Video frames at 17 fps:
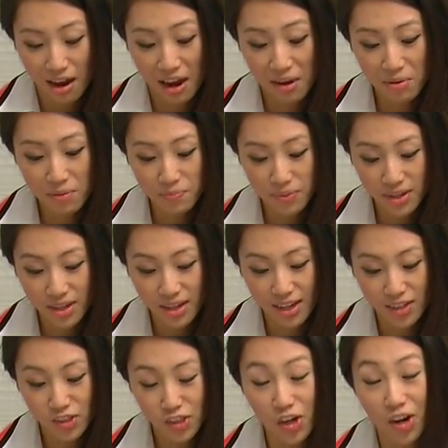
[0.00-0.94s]
I would be
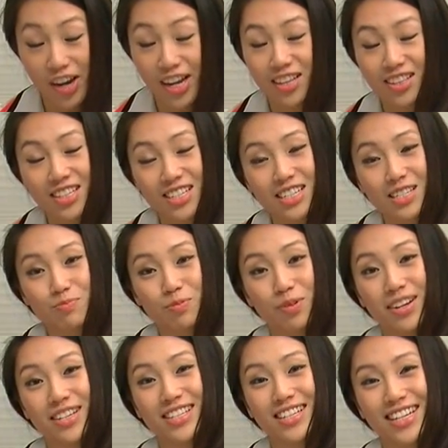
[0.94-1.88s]
enjoying this
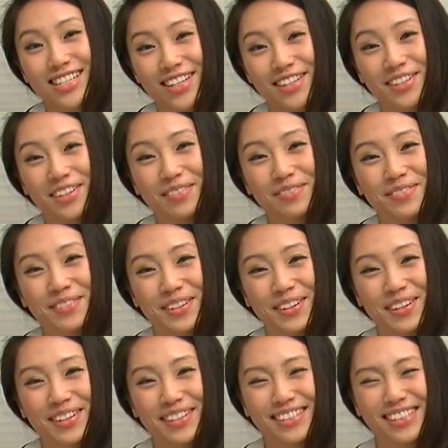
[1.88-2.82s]
process a lot
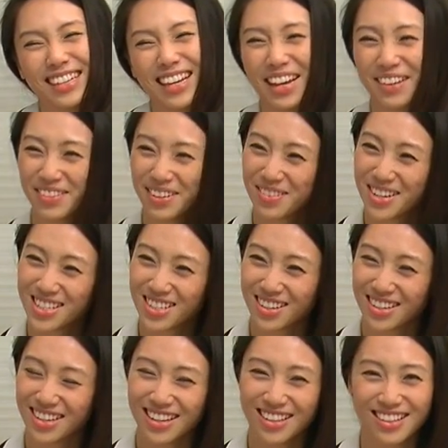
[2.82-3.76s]
more if it wasn't
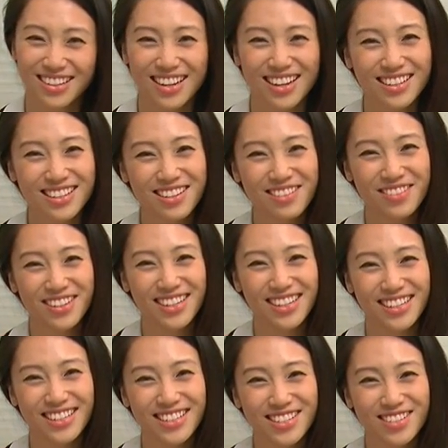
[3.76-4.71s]
on internet
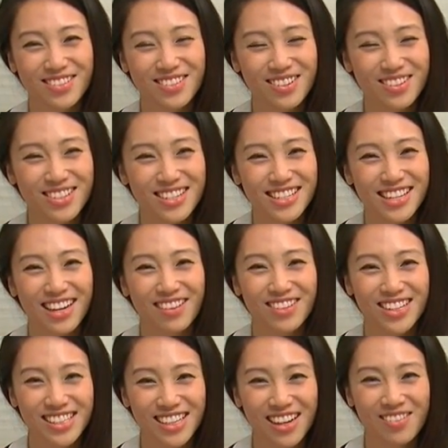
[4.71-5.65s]
TV. So note to
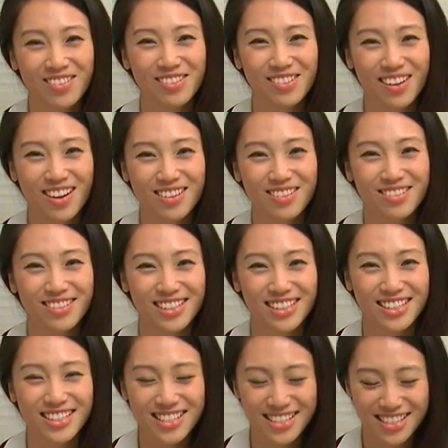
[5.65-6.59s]
self, next time do not do
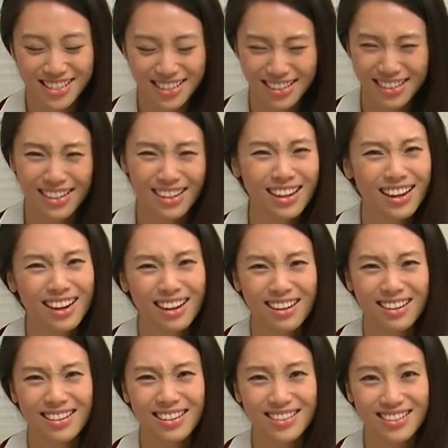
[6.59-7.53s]
this
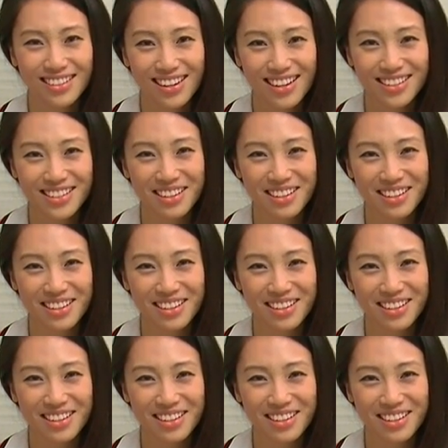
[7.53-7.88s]
on internet